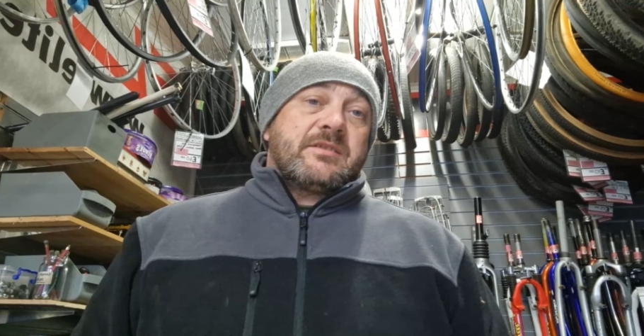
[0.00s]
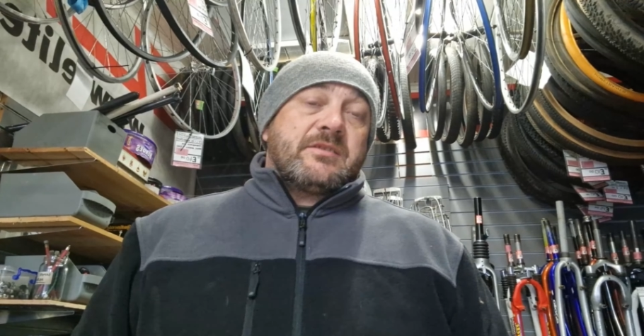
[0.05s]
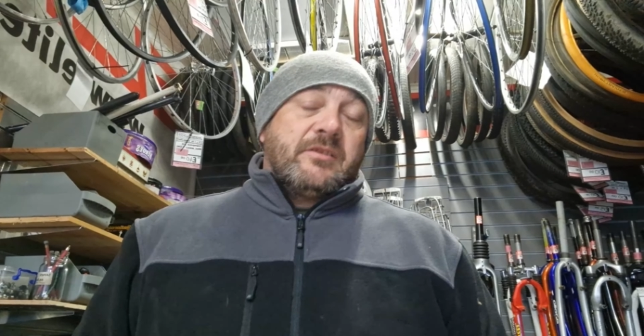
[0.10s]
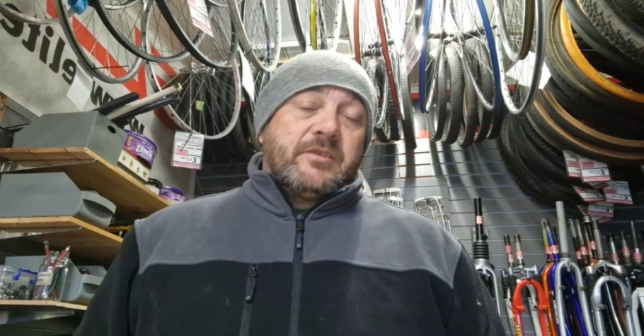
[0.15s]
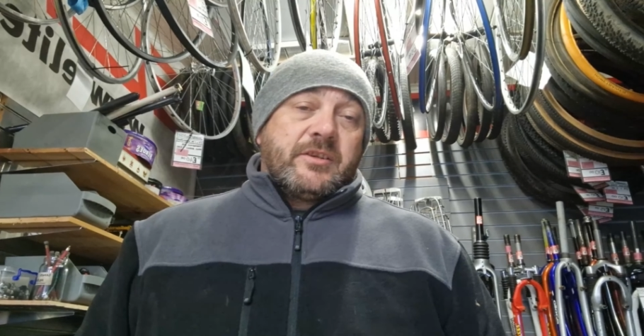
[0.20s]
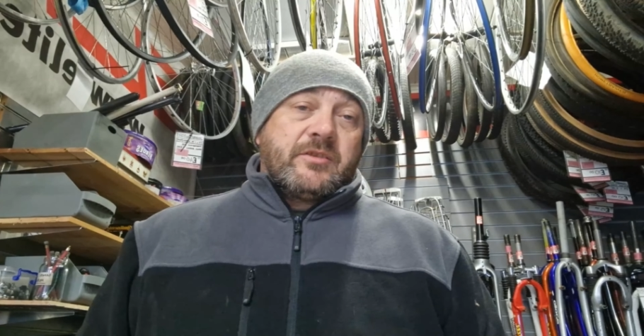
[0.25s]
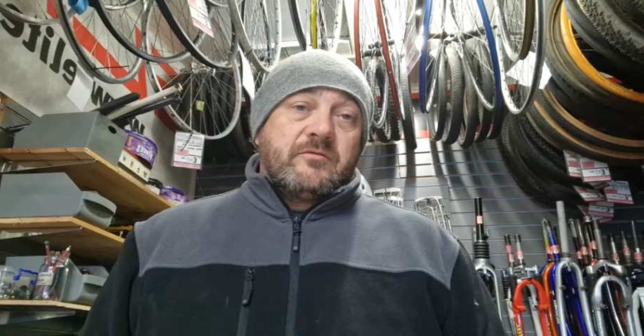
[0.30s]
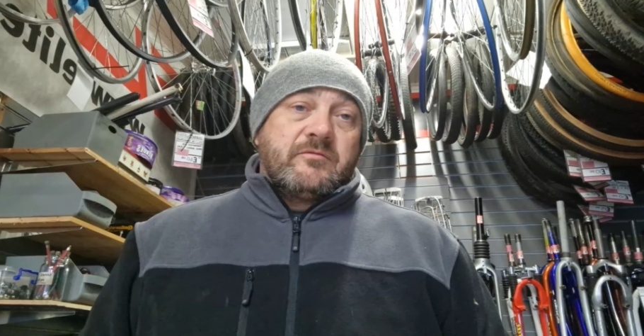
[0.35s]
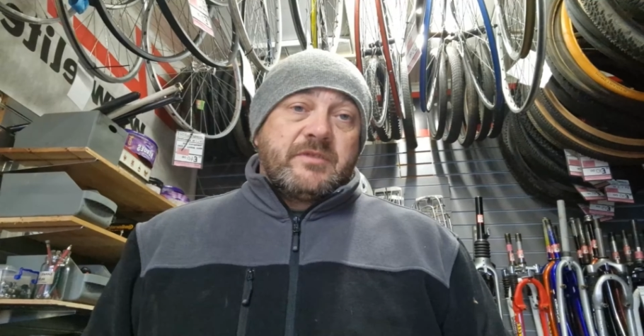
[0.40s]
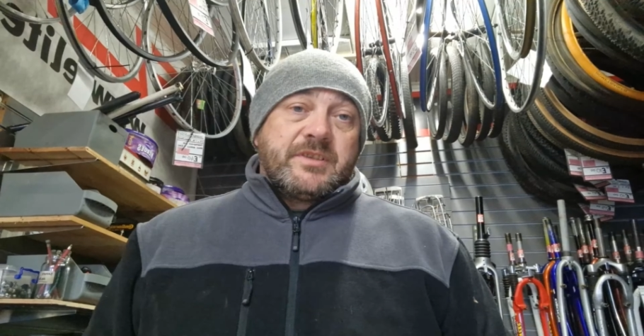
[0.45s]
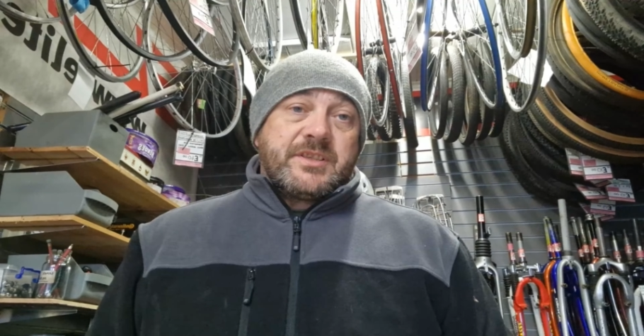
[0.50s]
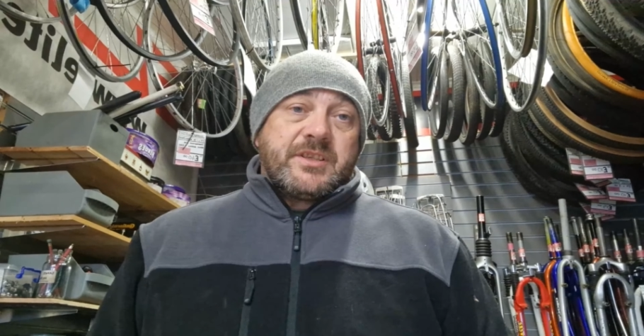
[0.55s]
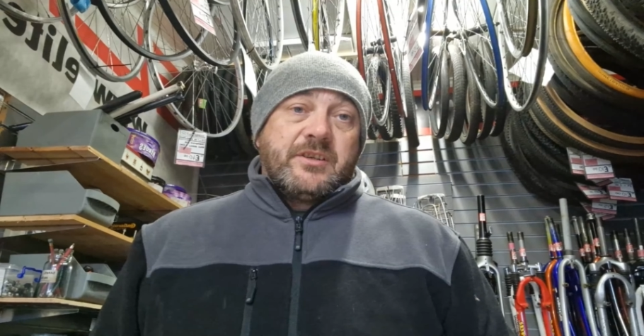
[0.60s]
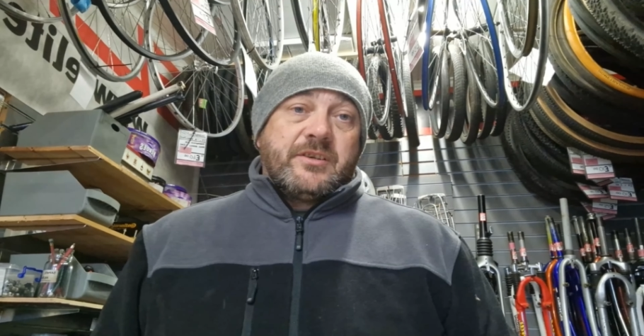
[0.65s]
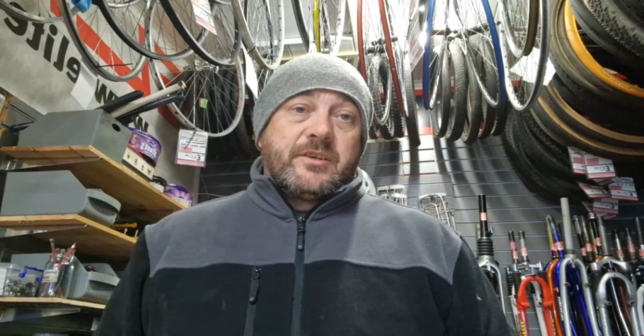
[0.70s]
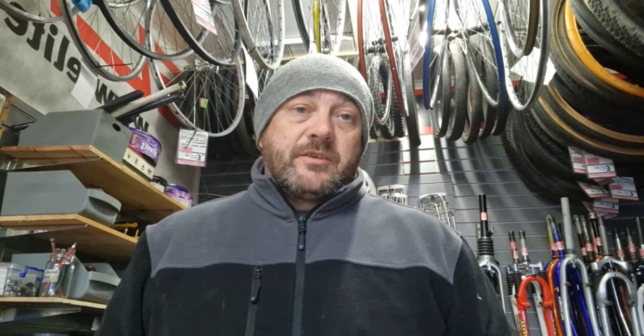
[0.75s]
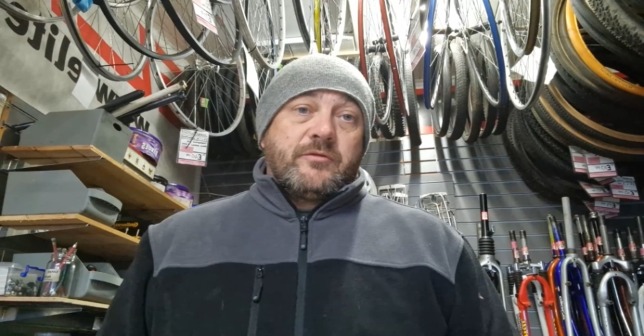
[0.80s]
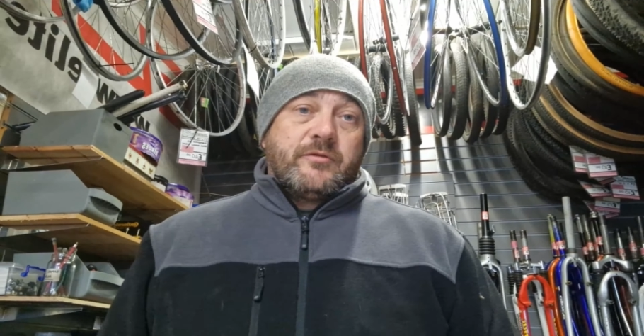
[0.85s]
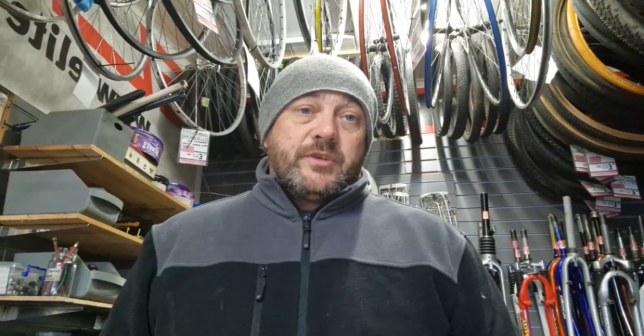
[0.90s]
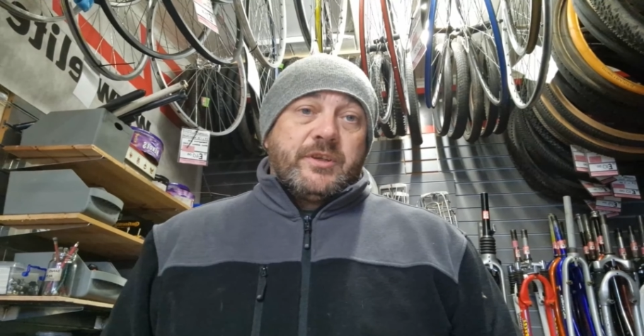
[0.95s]

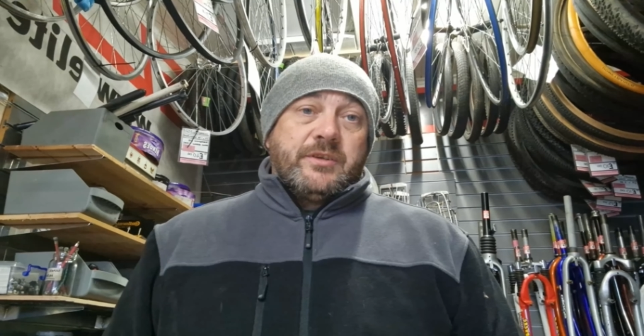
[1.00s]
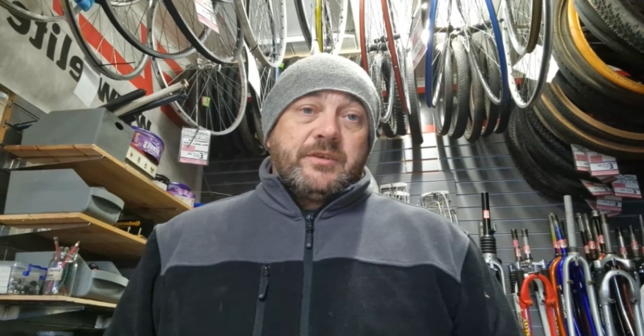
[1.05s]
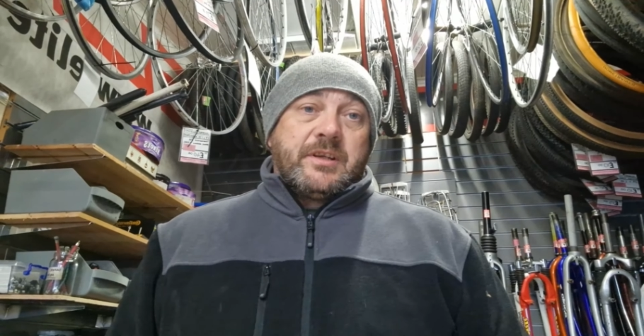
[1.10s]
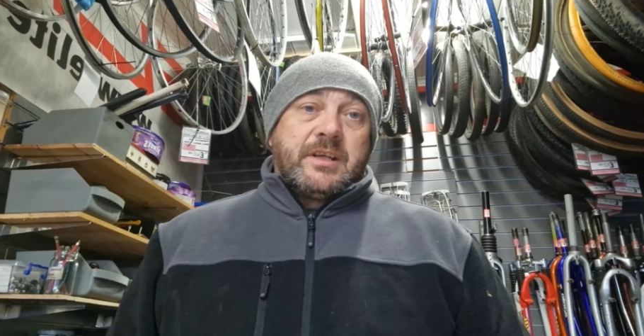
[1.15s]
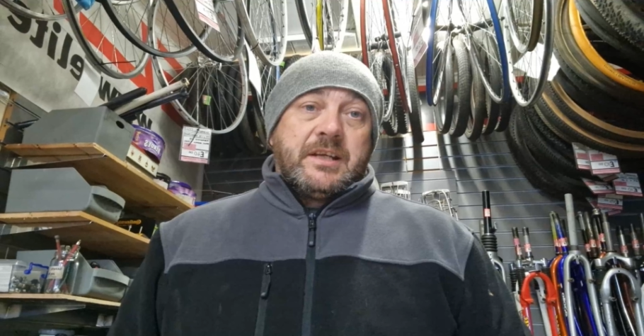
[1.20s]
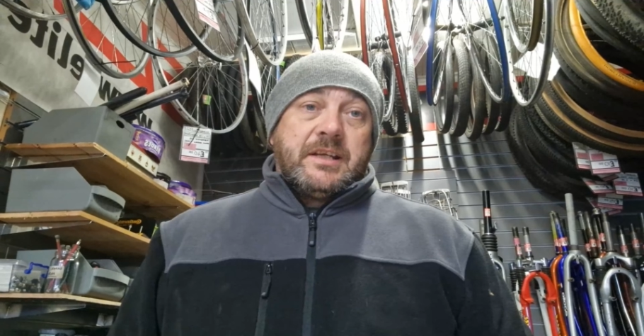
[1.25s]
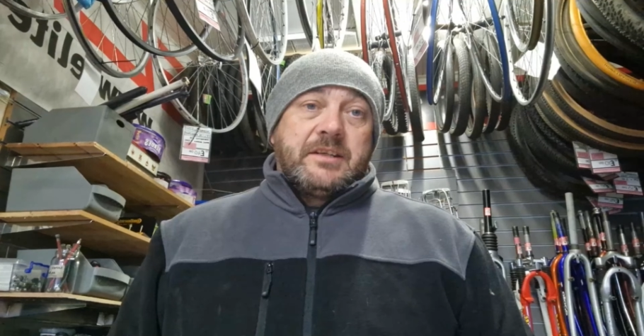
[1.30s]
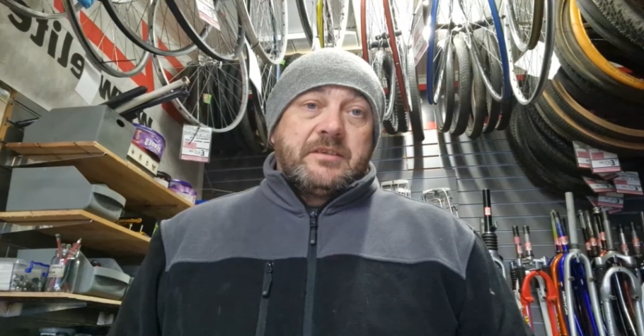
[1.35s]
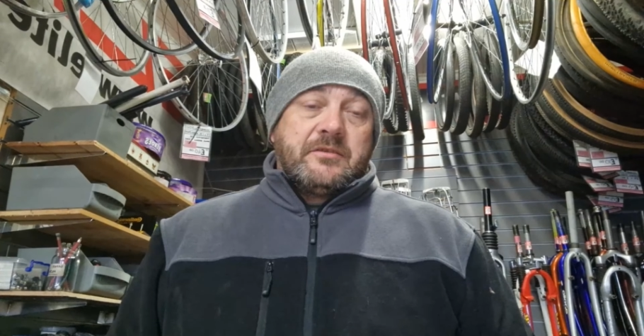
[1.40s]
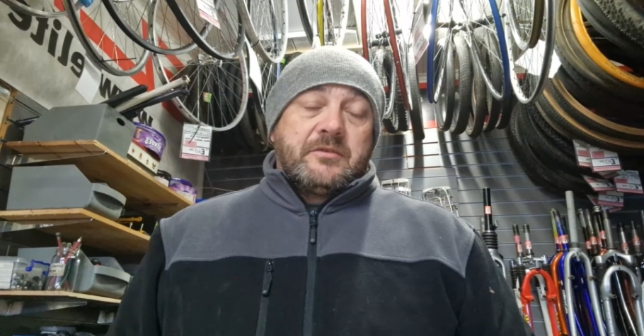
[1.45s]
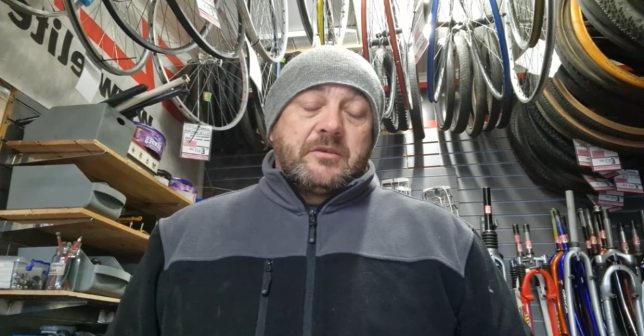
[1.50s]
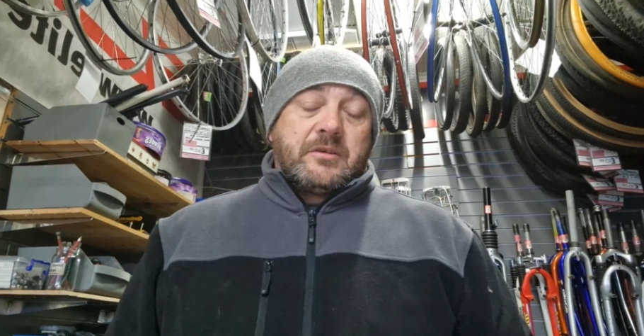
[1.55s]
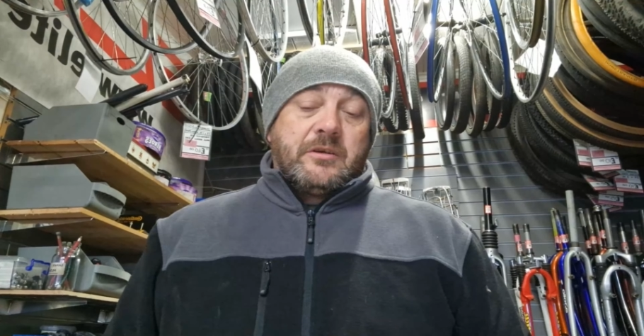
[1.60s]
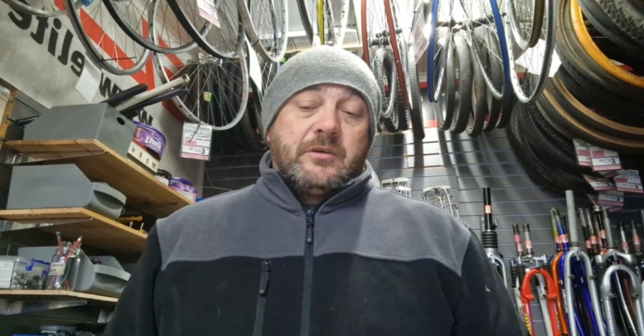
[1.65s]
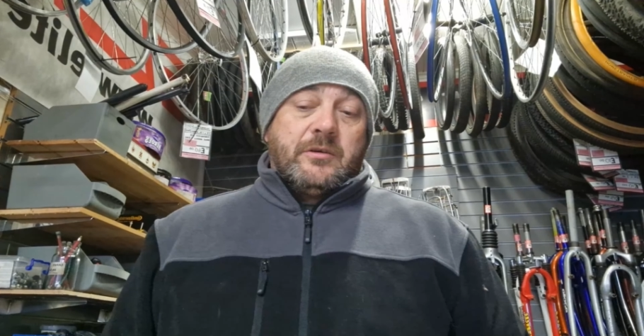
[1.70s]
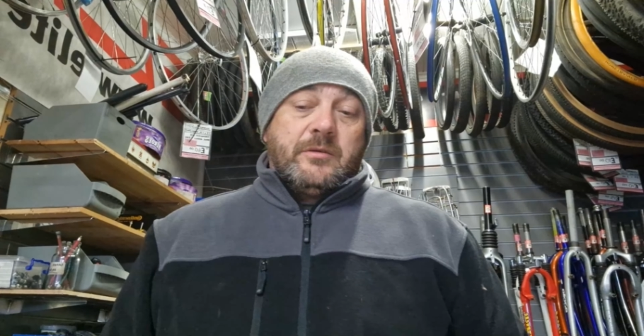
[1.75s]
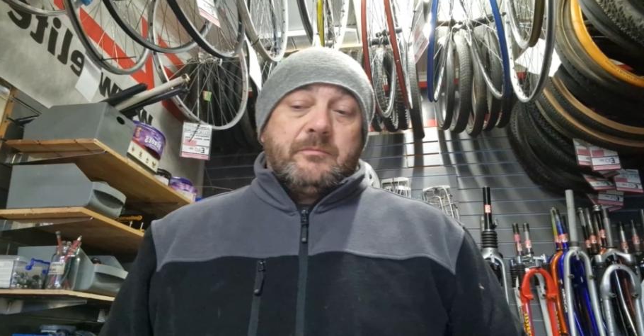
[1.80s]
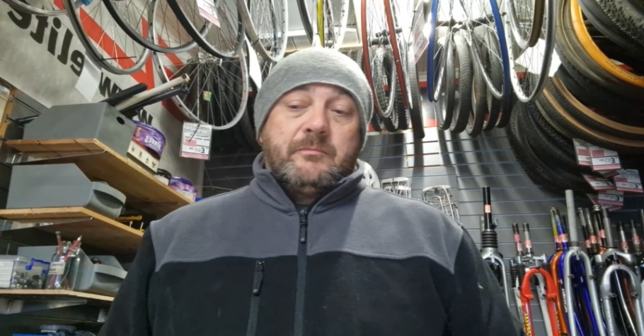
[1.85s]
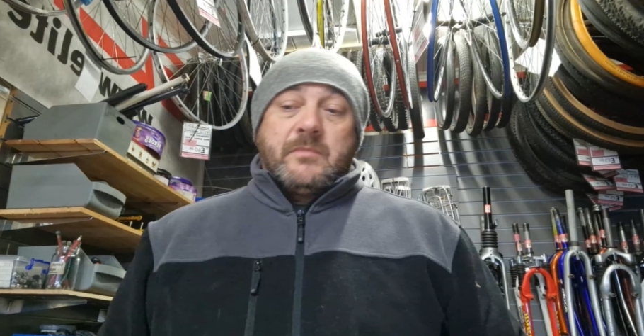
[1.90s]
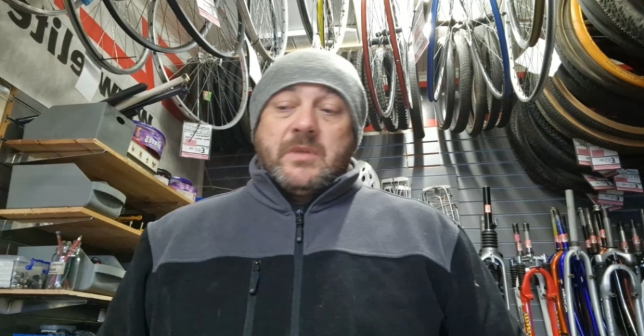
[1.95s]

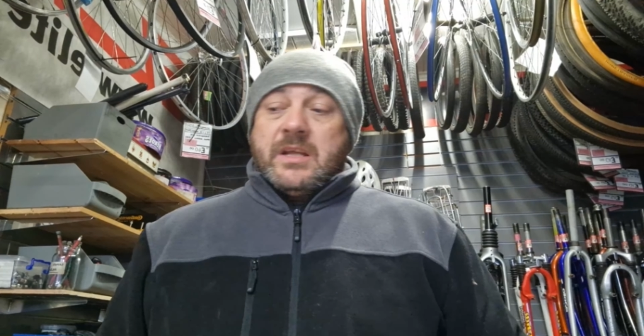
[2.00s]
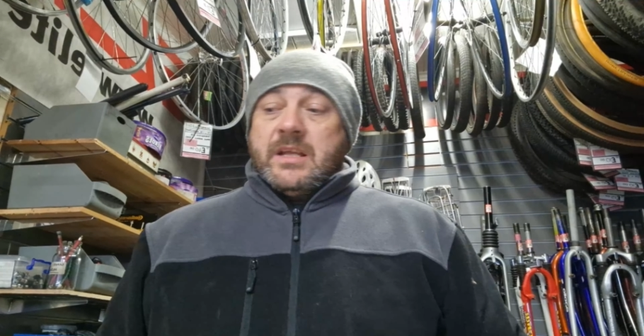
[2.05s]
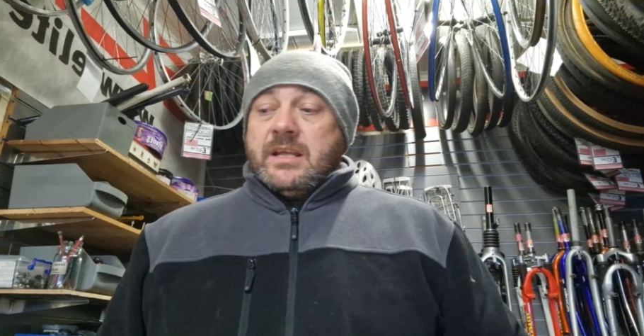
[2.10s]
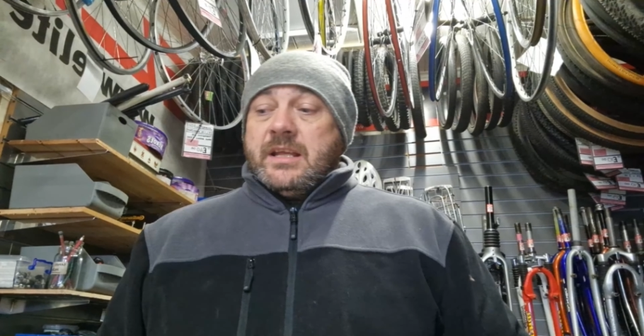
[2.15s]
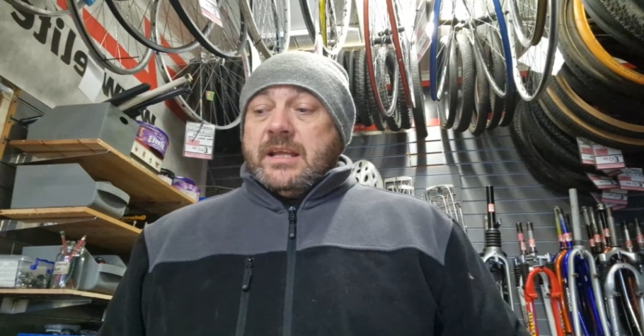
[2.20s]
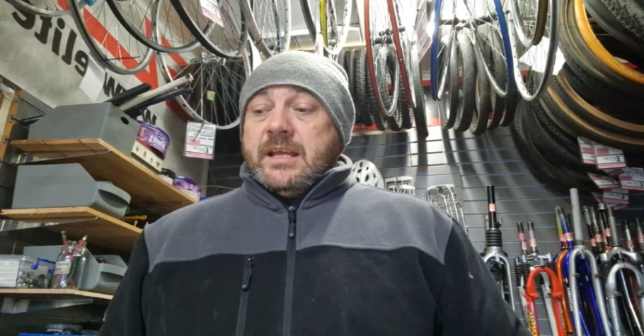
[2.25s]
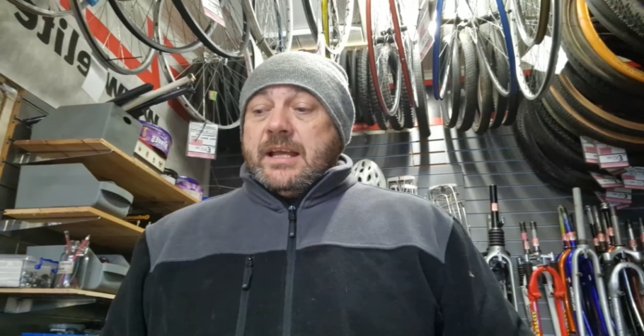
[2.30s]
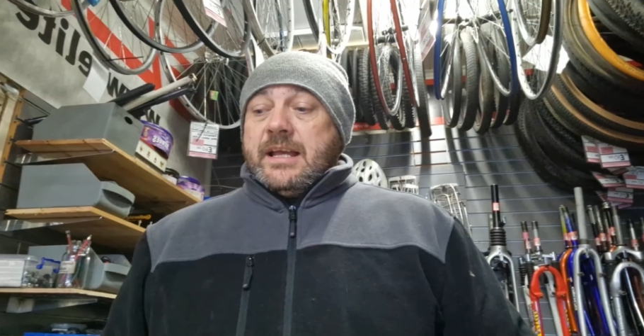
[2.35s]
cyclerecycleuk.com.